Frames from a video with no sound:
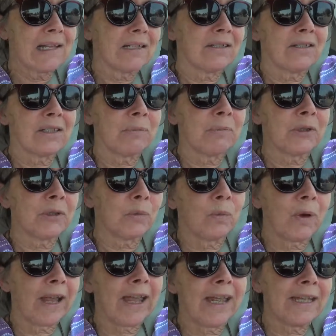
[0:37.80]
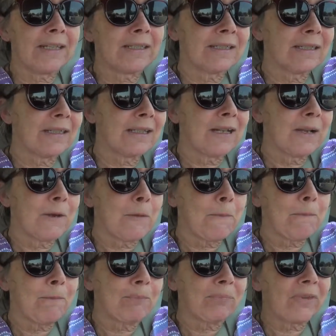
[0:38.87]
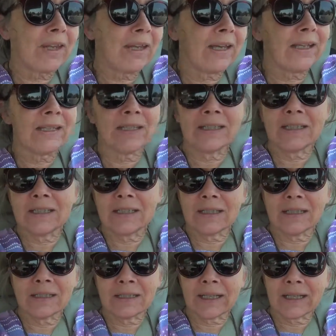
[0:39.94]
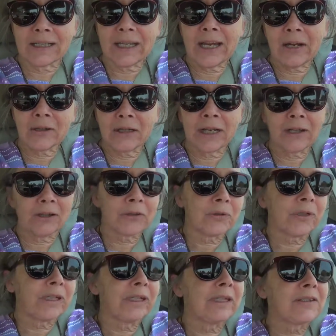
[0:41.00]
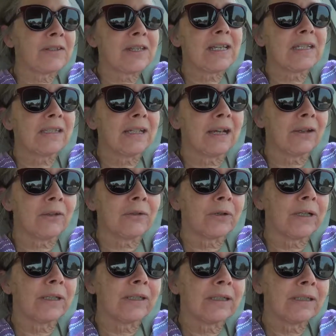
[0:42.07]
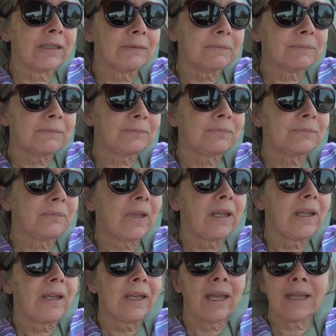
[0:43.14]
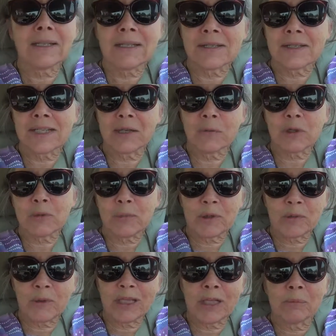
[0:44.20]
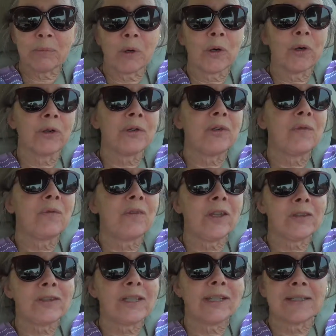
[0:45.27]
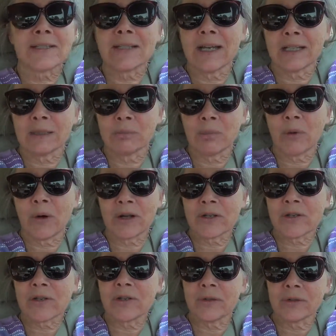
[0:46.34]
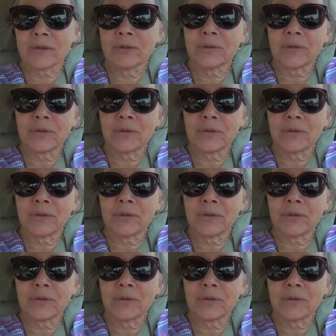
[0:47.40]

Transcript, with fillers: similar weight, and like hair coloring, skin coloring. He can't distinguish between them, or feels that it's not important to.